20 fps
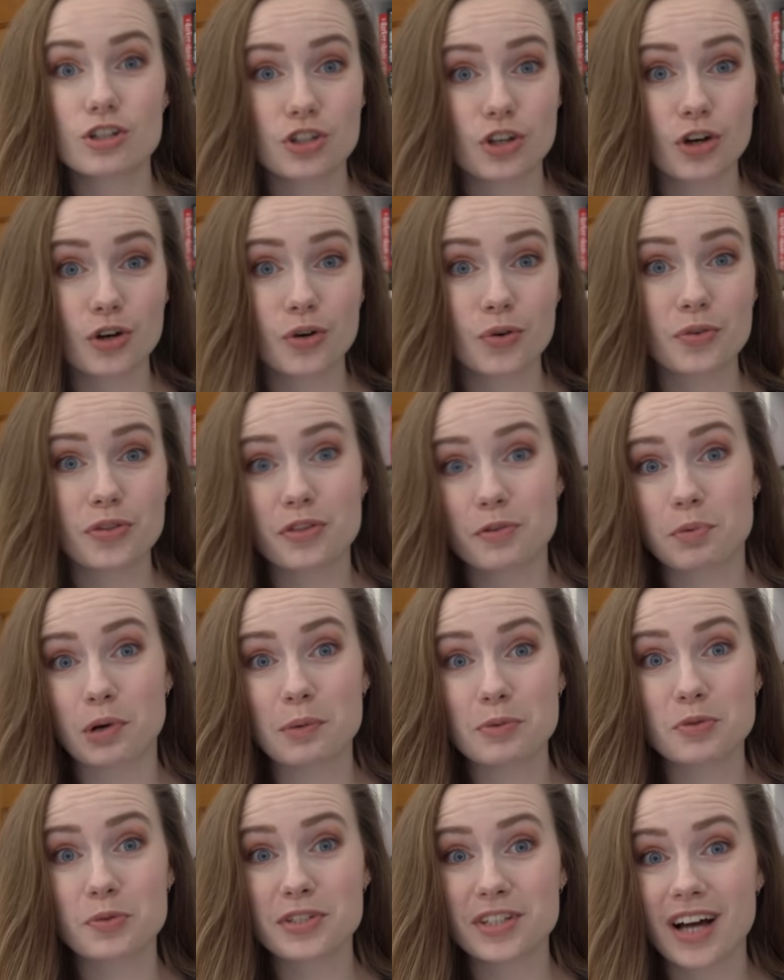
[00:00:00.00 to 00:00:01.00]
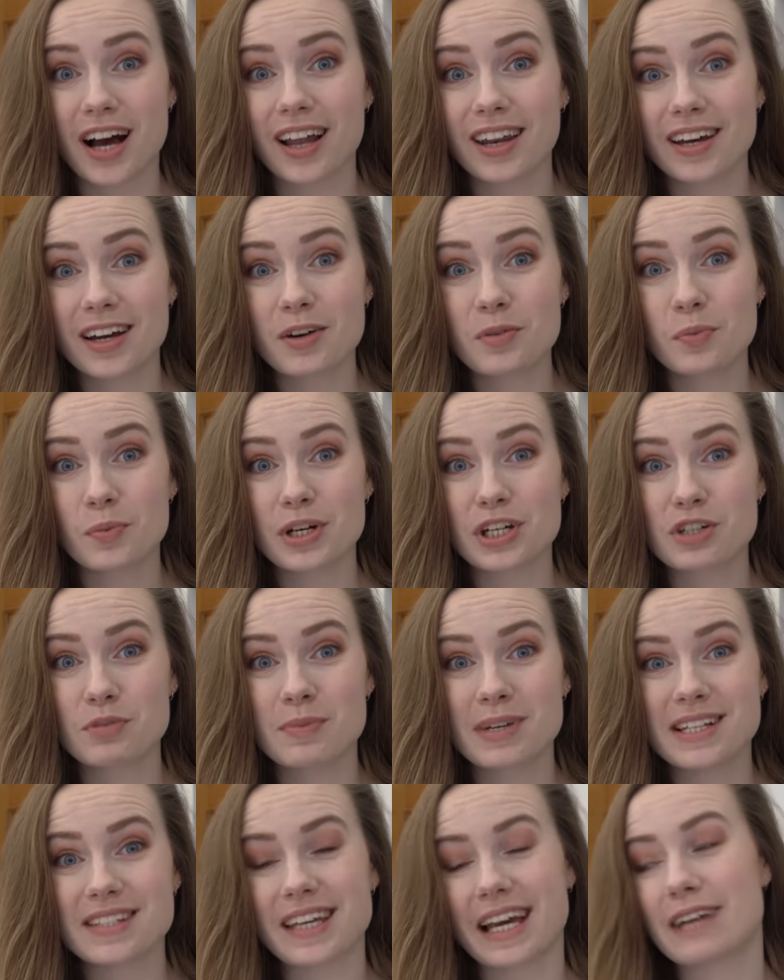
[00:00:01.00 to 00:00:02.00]
So the prompt was colour, which
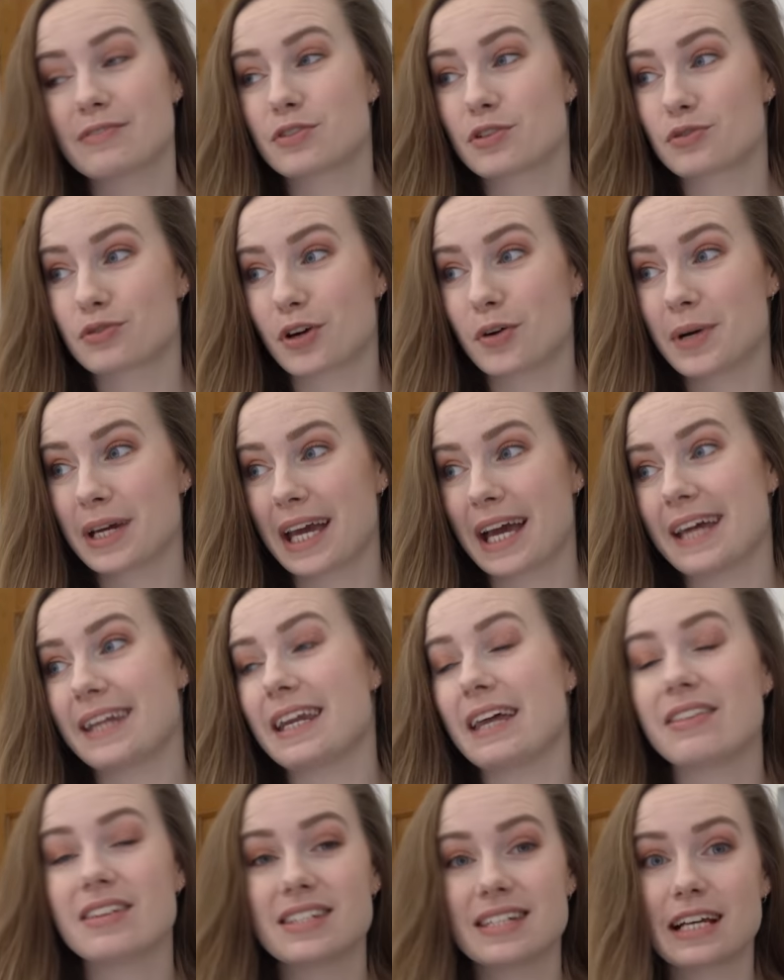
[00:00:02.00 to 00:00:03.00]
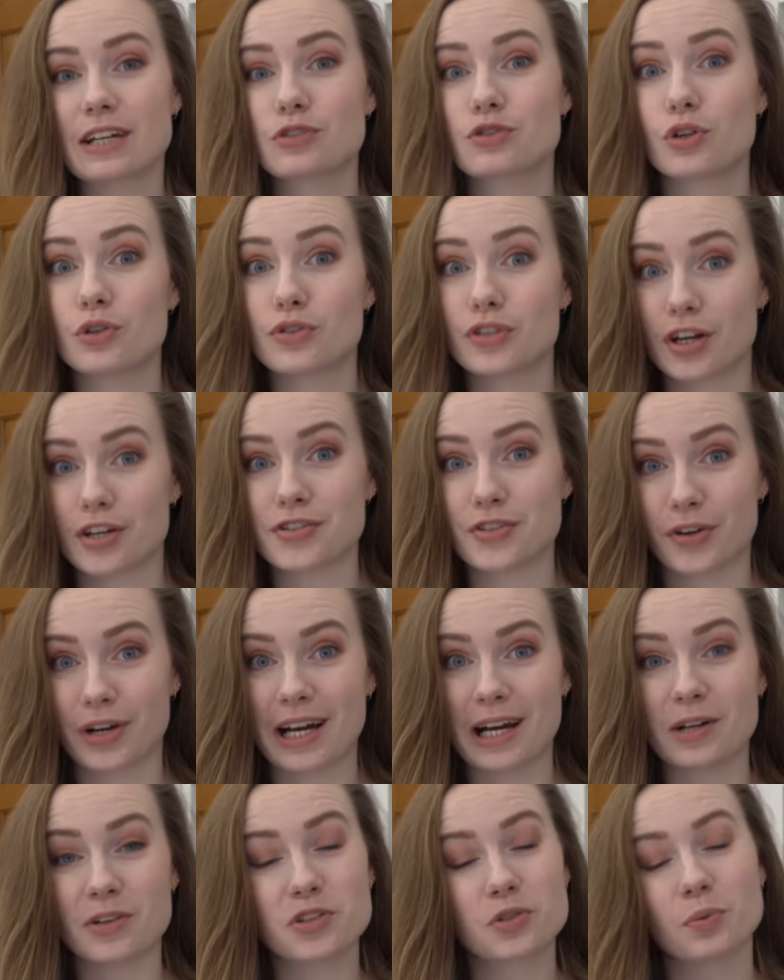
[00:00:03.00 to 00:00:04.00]
means I have to throw again, and this next throw does not
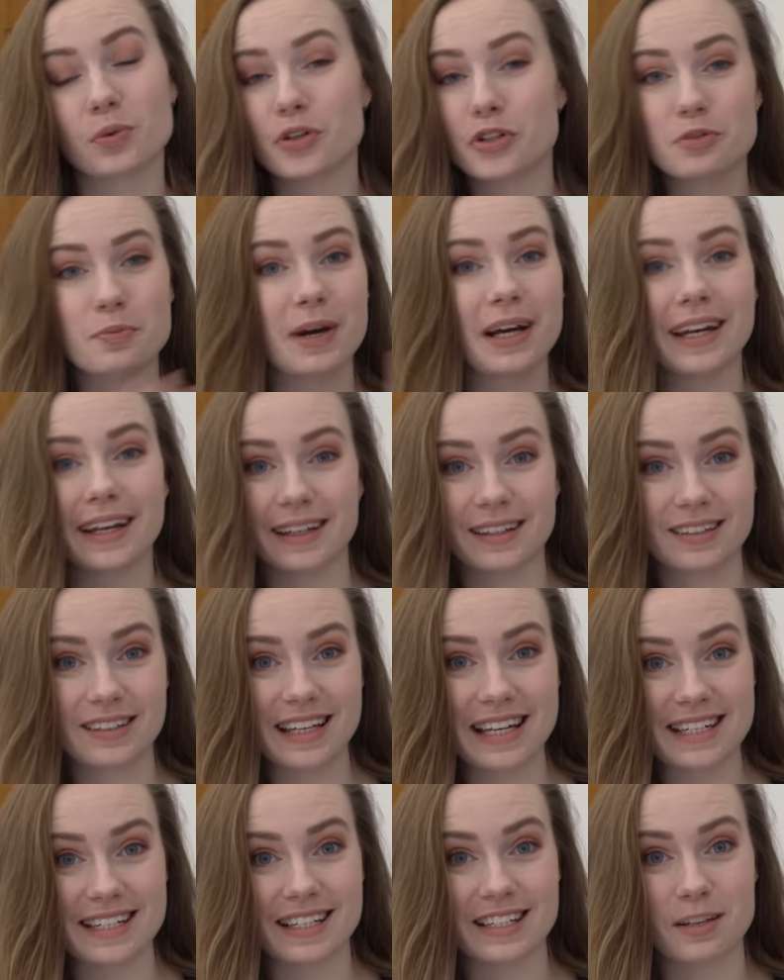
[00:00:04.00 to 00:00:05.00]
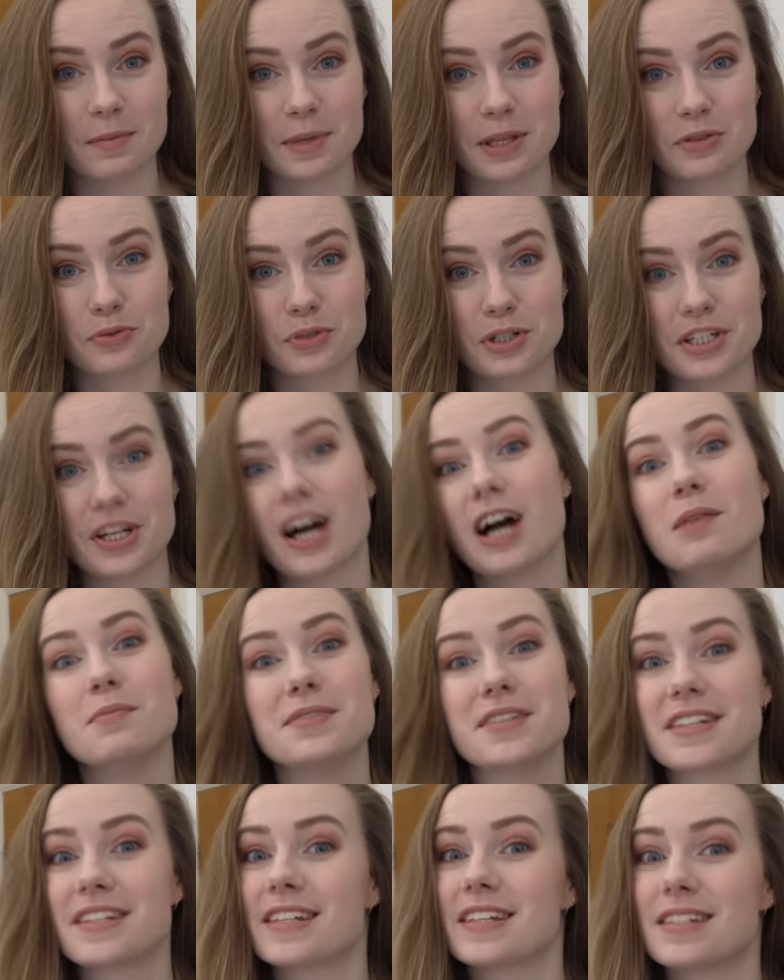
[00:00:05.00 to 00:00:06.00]
count towards my, like, hitting something three
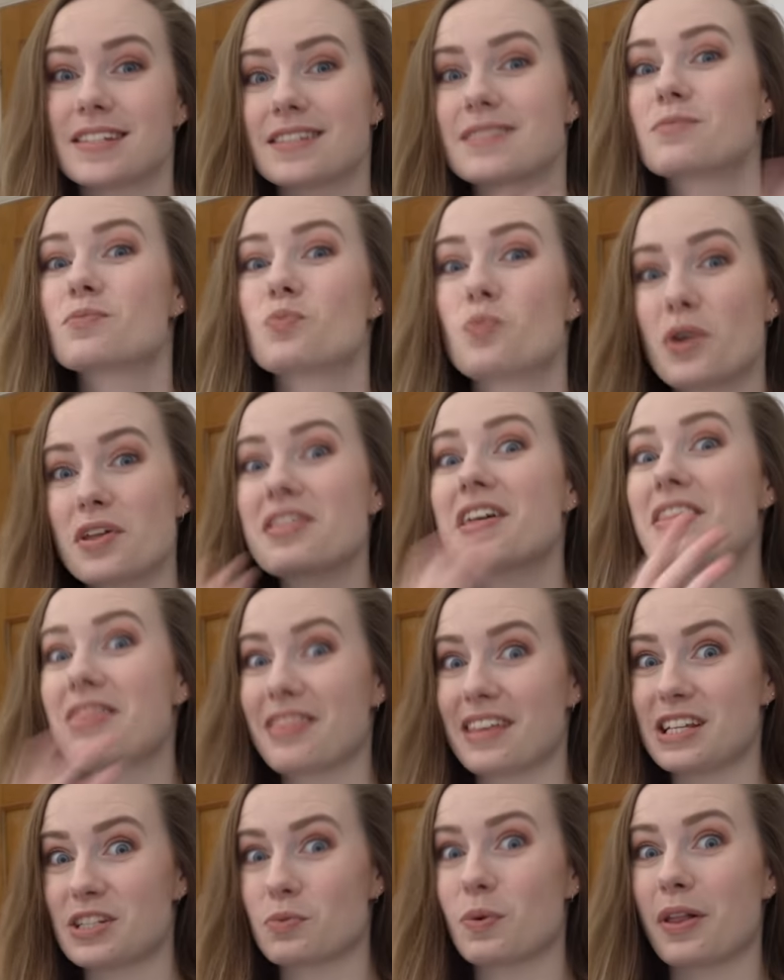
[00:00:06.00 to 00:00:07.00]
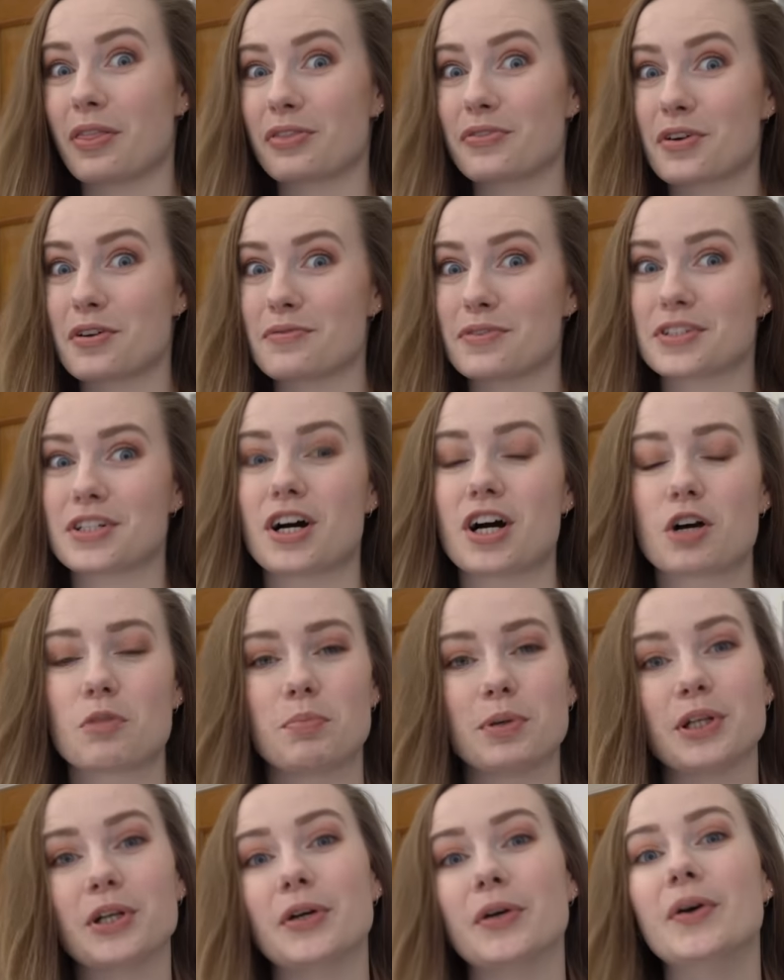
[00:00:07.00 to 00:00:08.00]
times. This is within this one throw for dark
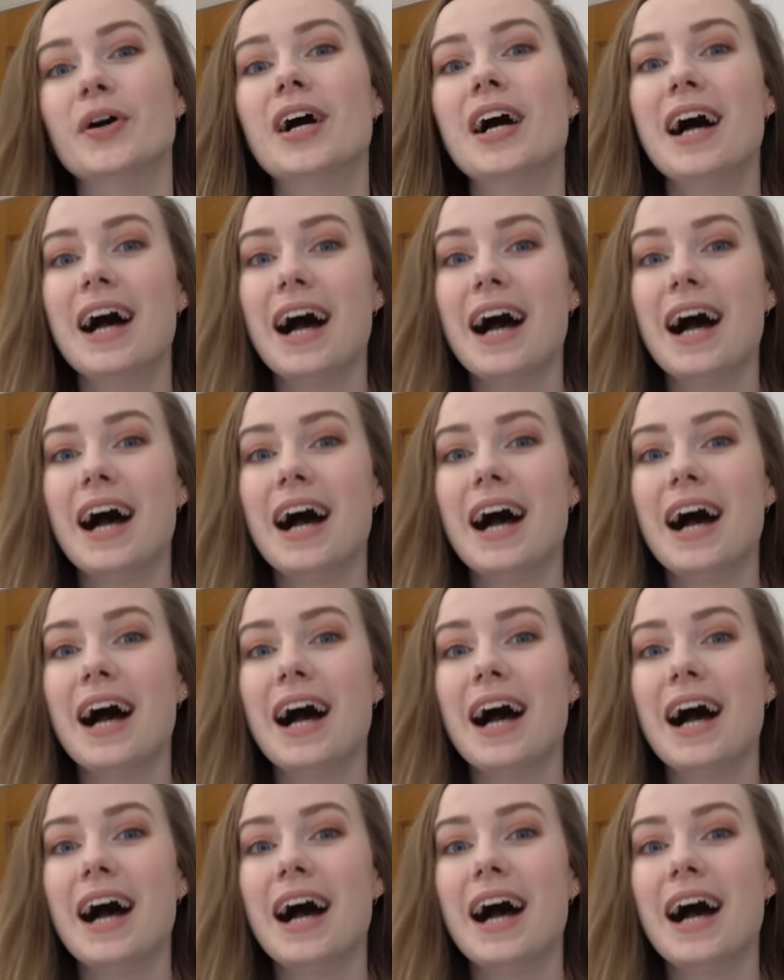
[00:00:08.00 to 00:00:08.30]
blue.